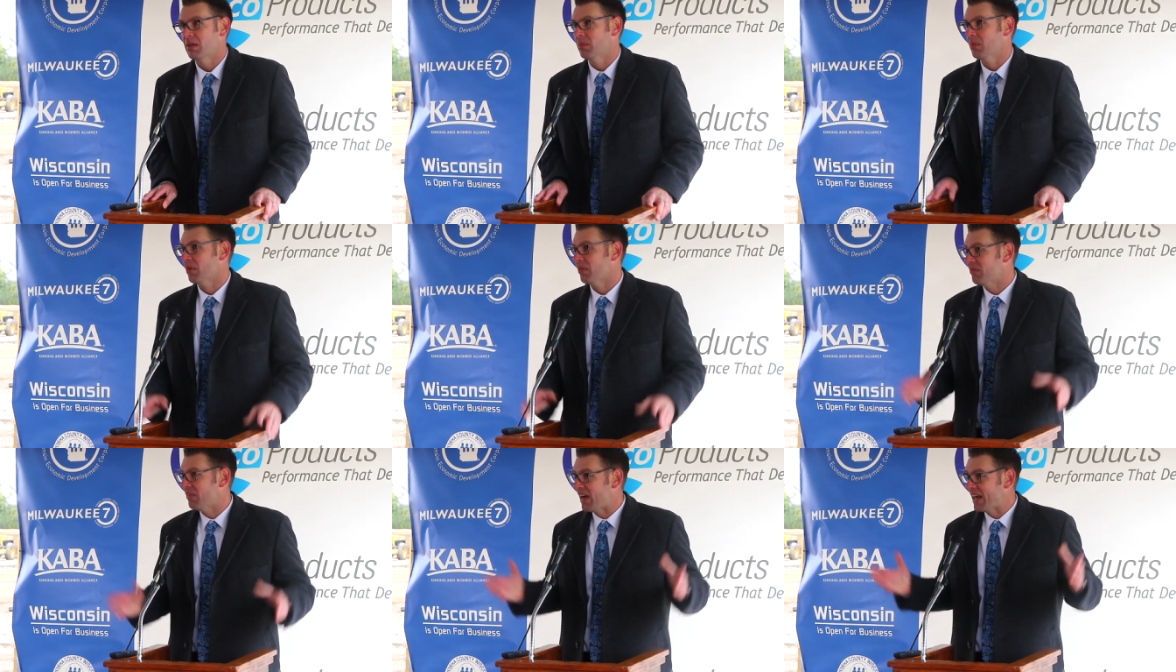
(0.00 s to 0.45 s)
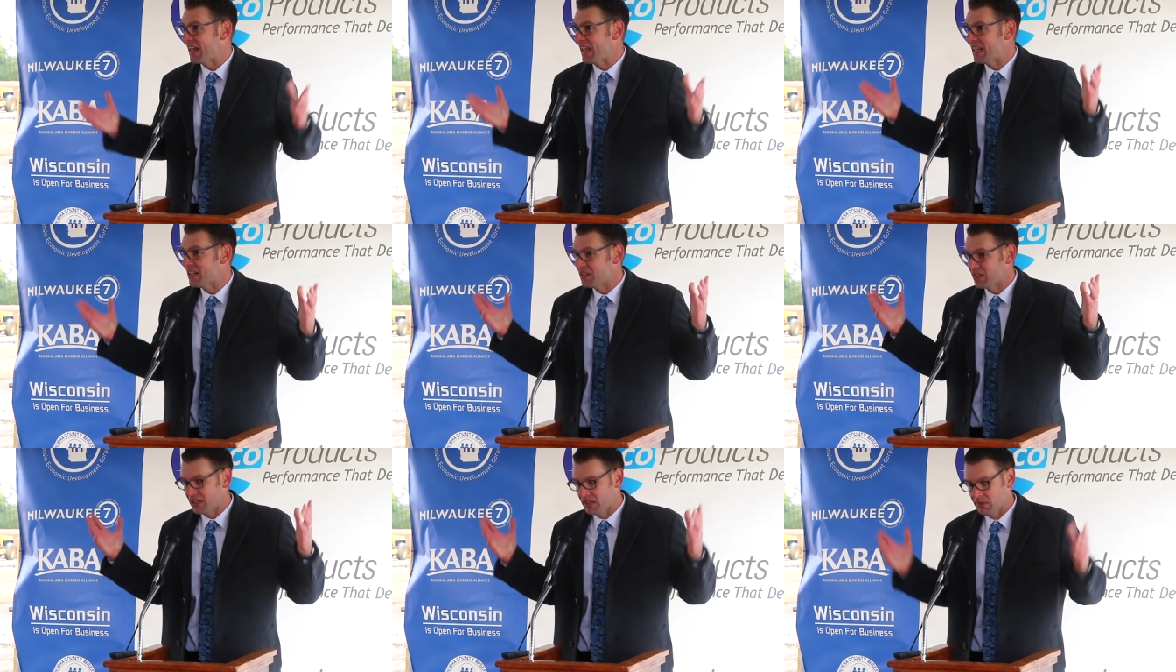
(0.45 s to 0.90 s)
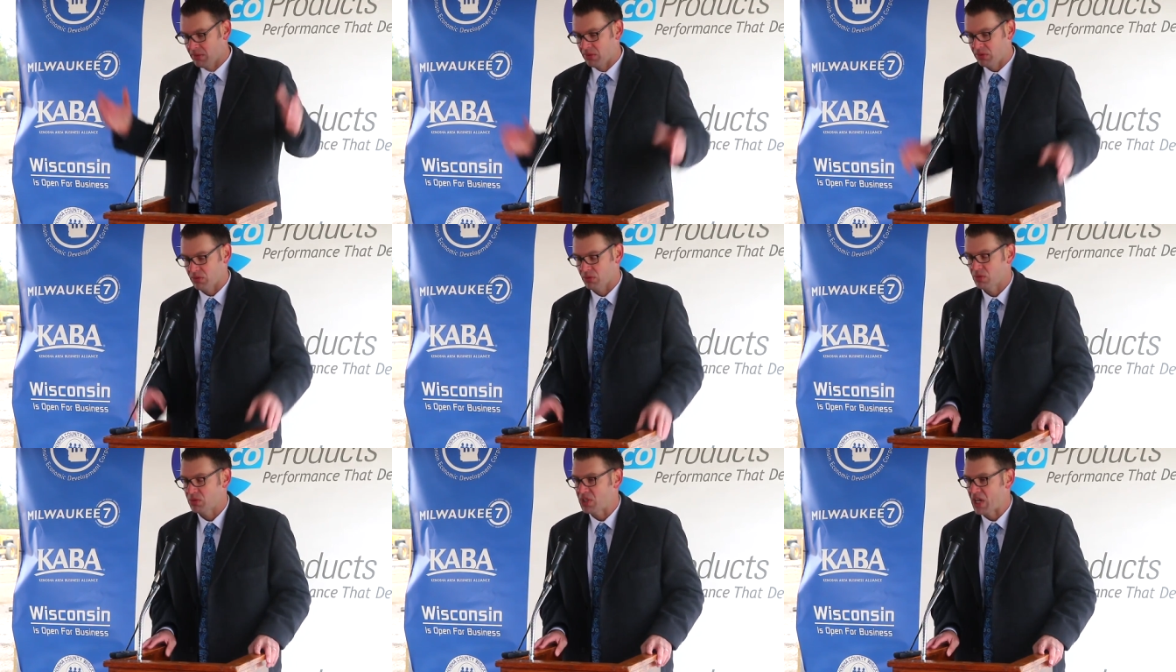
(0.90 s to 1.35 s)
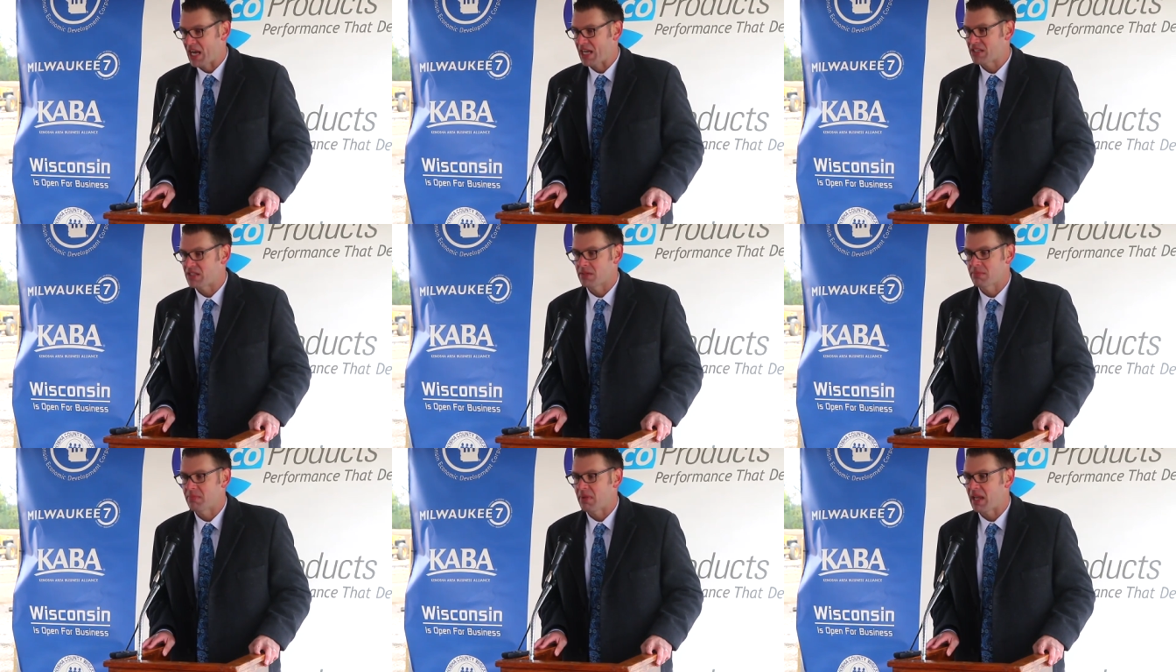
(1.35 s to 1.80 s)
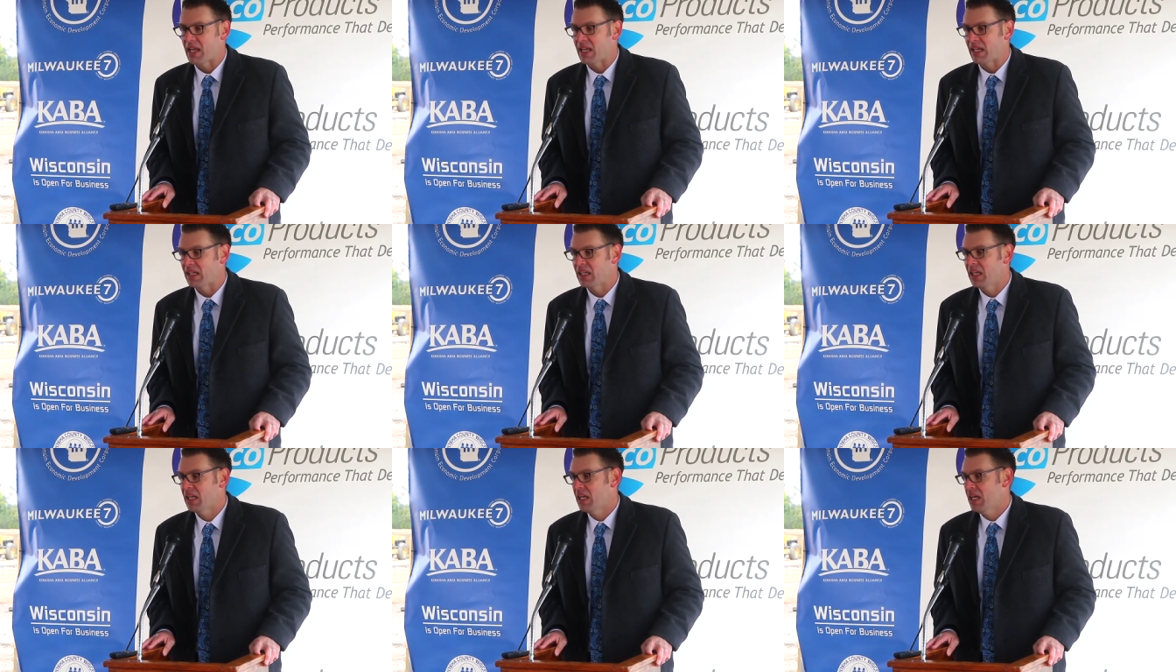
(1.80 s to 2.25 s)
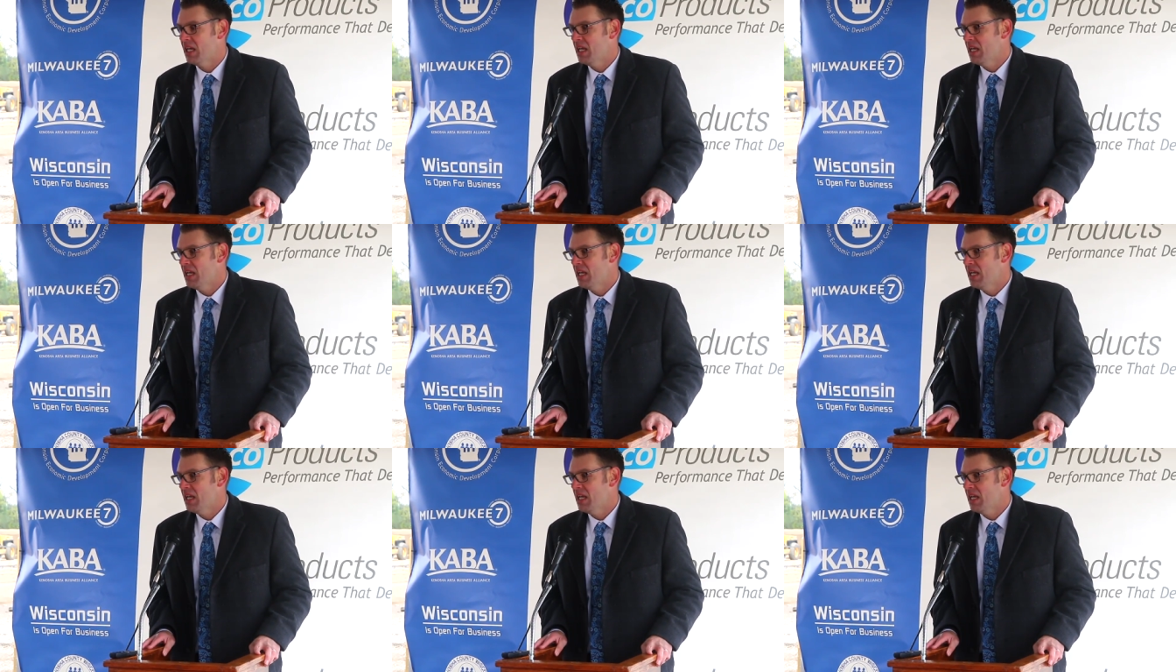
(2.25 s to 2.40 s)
And we're financing it through Johnson Bank.